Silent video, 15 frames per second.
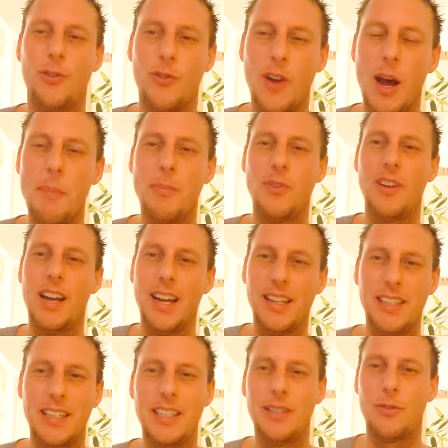Drop the
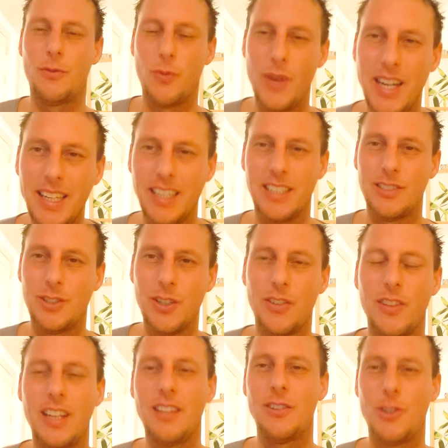idea of winning.
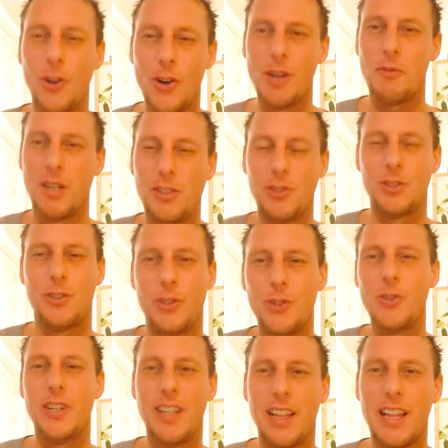Just enjoy what you're
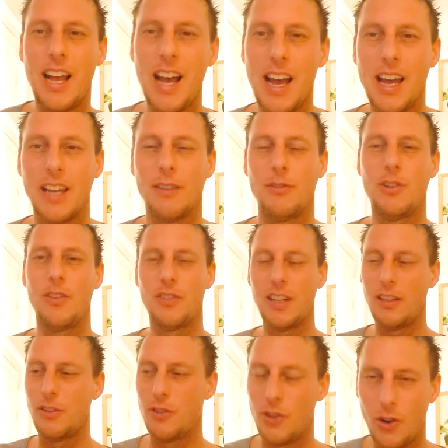doing in life.
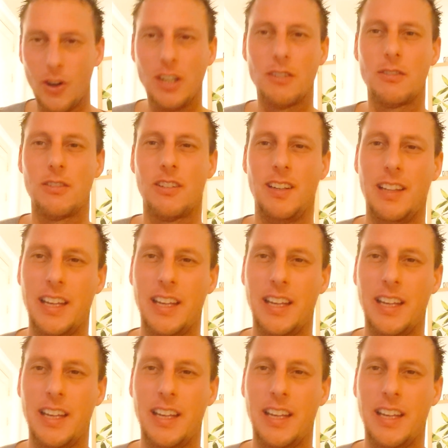Just enjoy your